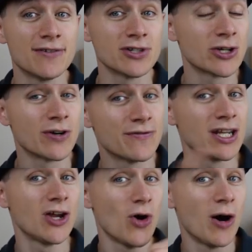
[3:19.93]
I've already got a
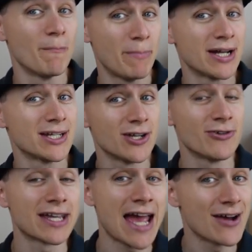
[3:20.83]
video on binding
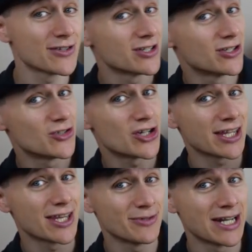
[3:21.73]
your account, so do
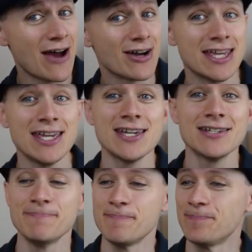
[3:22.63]
check that one out here.